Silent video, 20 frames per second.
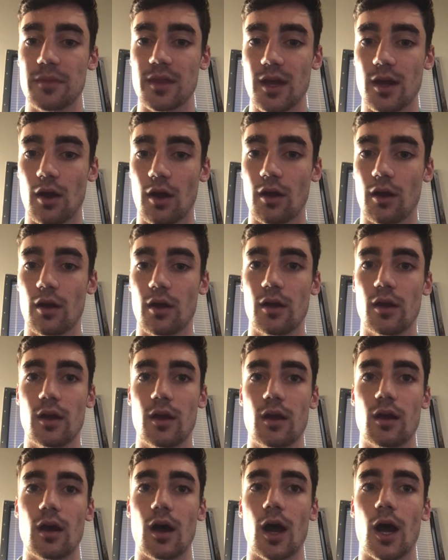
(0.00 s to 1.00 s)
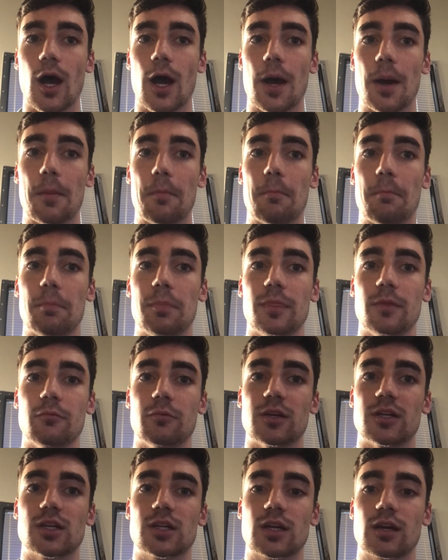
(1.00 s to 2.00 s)
there,
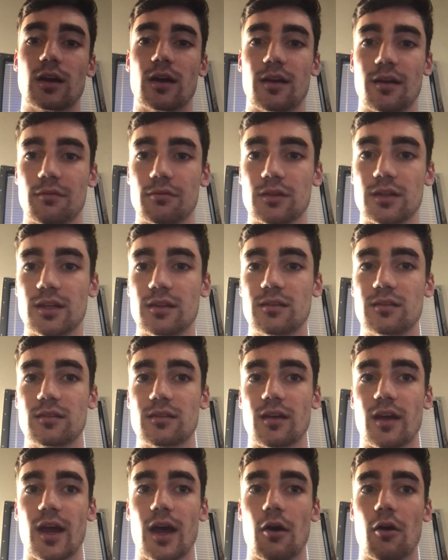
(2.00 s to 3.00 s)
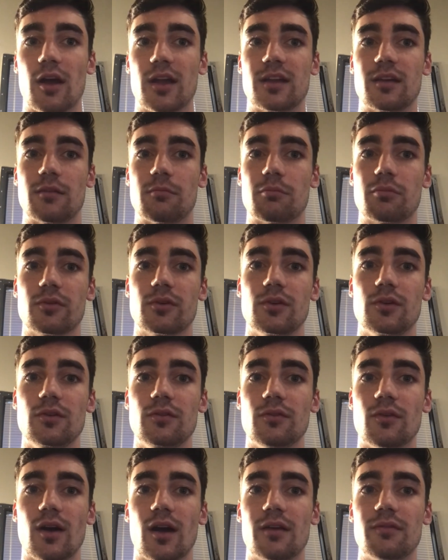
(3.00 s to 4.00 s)
which kind of leads to how I can
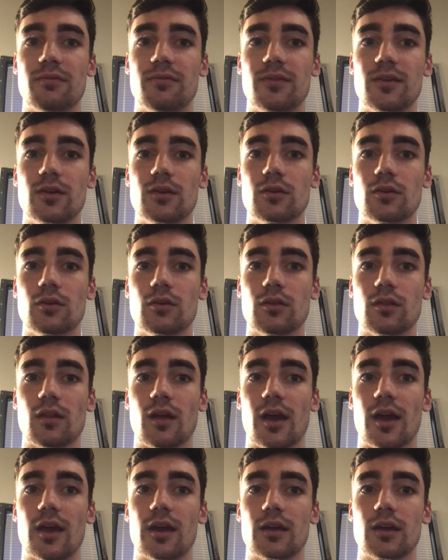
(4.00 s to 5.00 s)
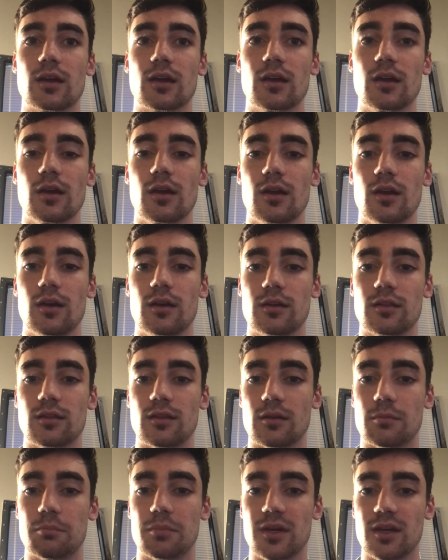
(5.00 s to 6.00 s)
improve. I feel like
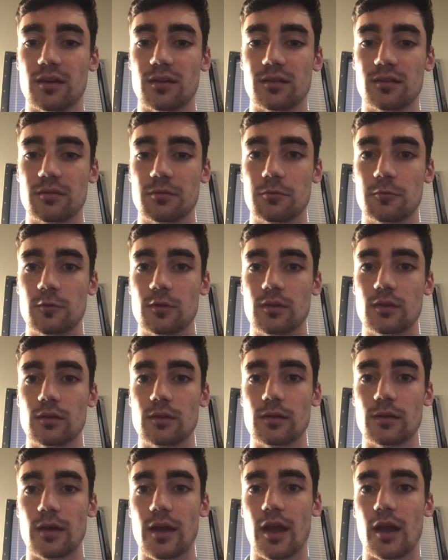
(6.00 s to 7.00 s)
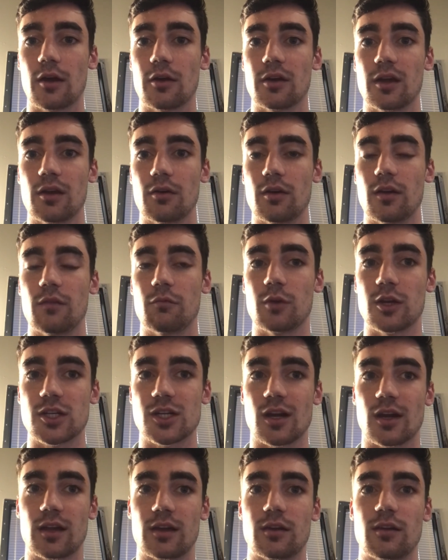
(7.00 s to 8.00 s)
the biggest area in which
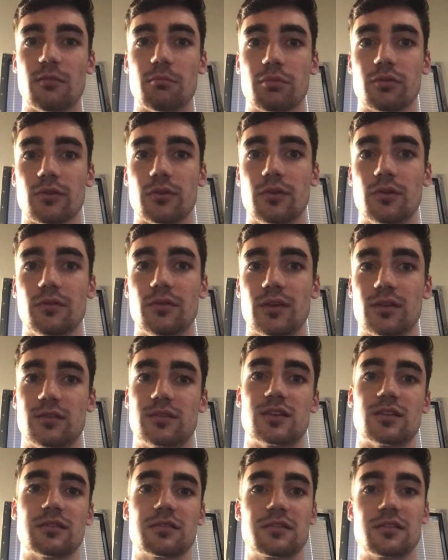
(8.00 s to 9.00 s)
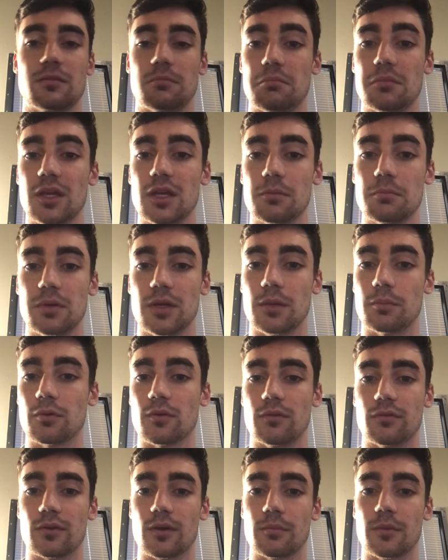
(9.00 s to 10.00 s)
I can improve is just to meet people
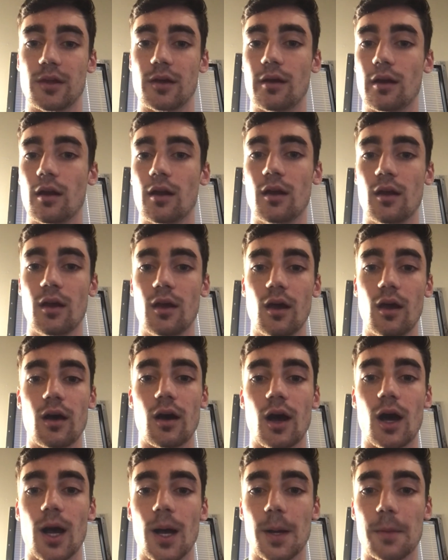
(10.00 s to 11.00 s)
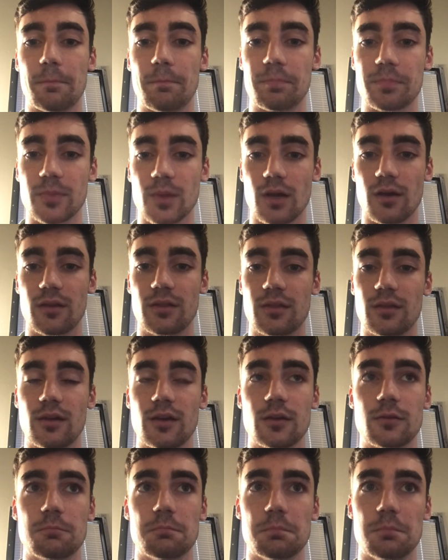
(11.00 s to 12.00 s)
from there. I
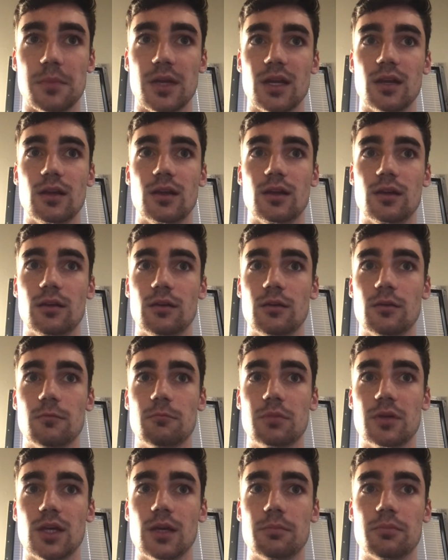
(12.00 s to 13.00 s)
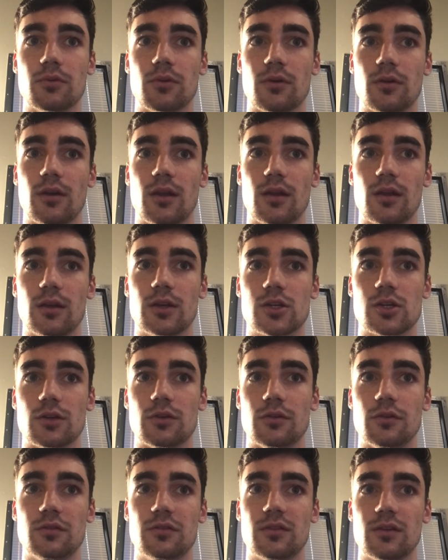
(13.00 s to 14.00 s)
think meeting people and
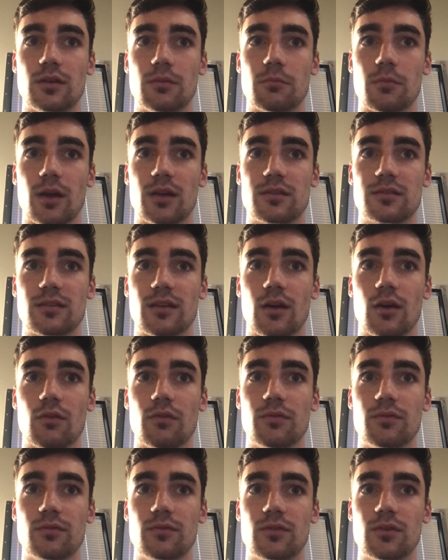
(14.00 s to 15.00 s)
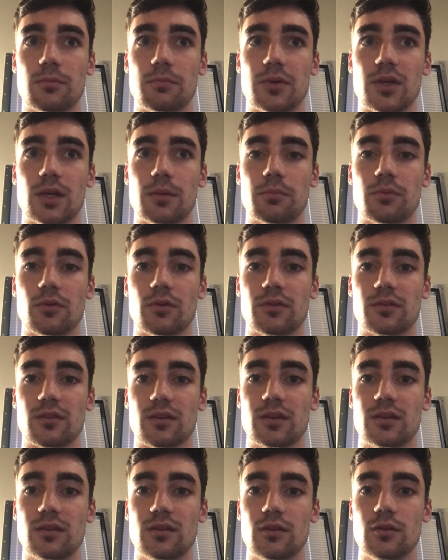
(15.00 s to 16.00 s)
introducing myself to people is a
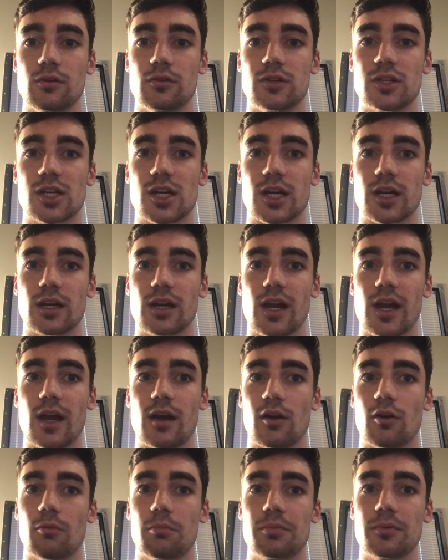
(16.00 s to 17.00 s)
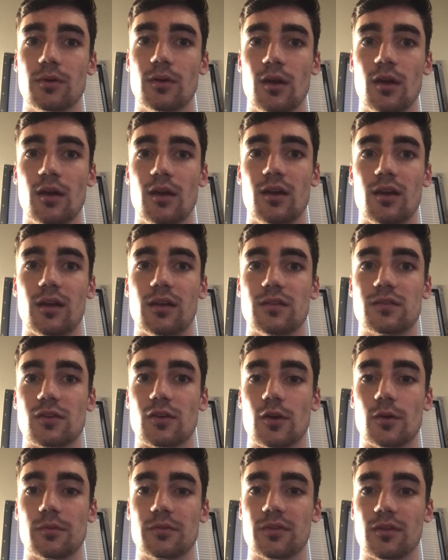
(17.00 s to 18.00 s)
huge help in
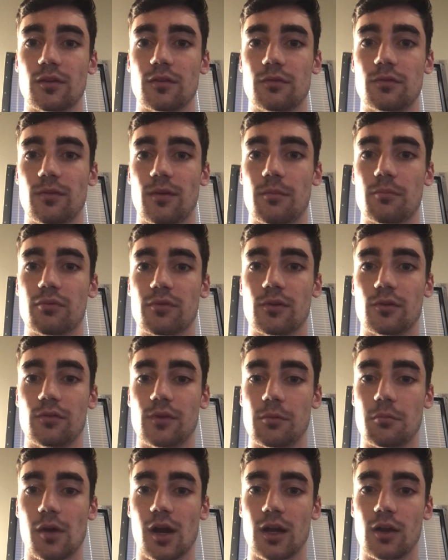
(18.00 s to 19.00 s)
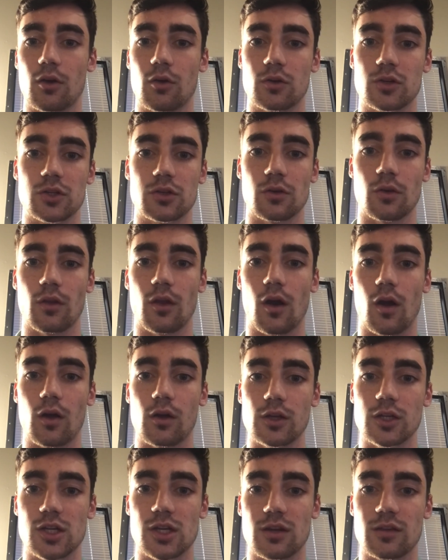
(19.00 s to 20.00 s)
terms of improving my cultural
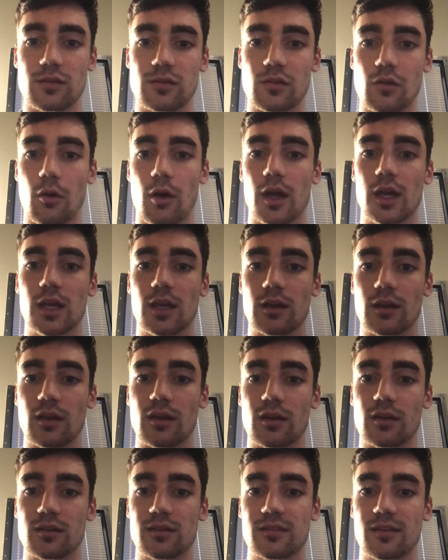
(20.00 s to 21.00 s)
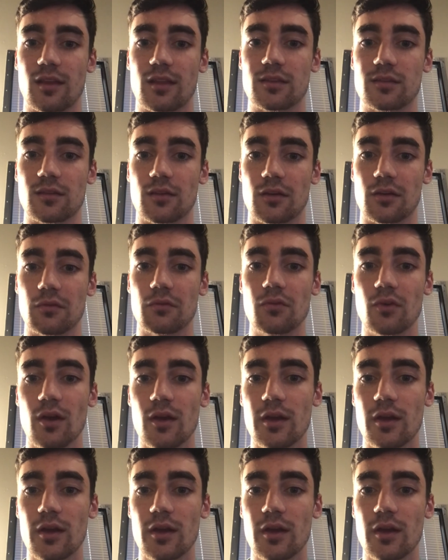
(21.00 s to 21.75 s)
knowledge, just so I can get a sense of,